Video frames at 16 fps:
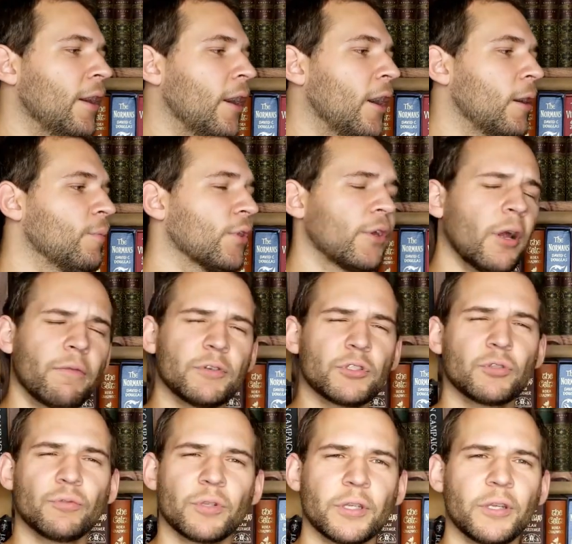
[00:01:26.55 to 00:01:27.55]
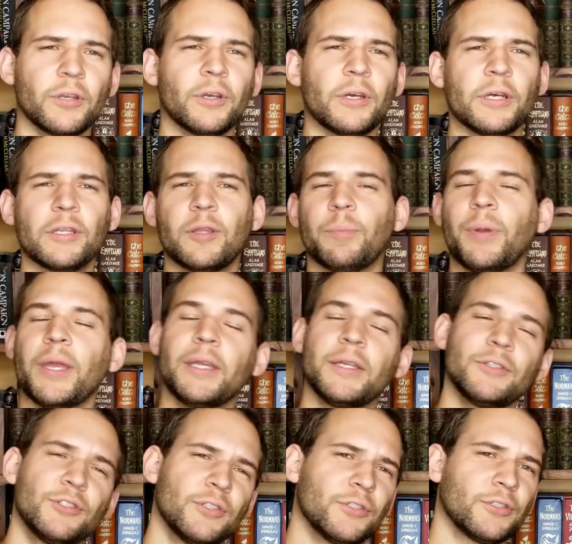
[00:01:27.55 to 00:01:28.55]
Um, the covers are really good. The
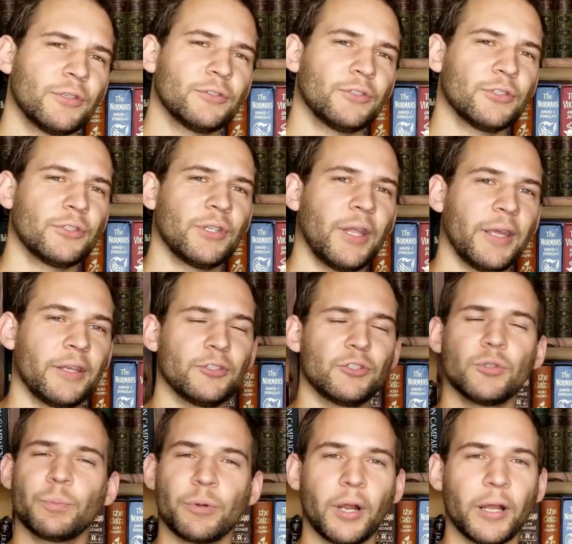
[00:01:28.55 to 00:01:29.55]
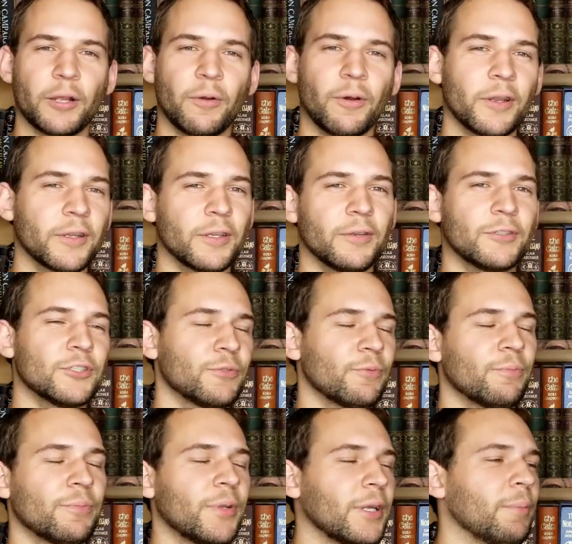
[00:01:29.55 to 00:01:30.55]
pages are just like super high quality, just
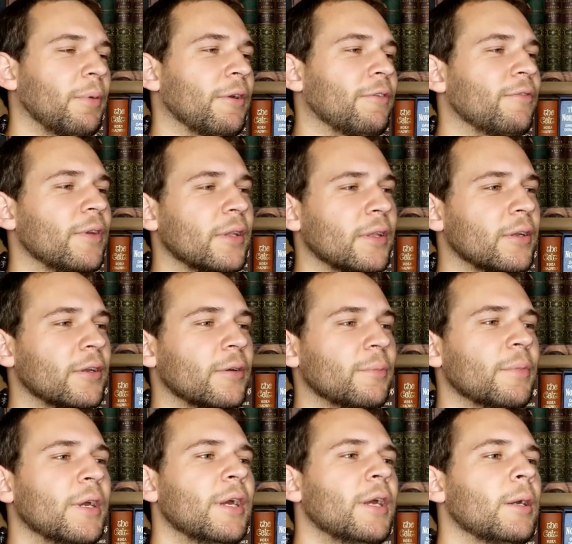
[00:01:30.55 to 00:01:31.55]
like by feeling them.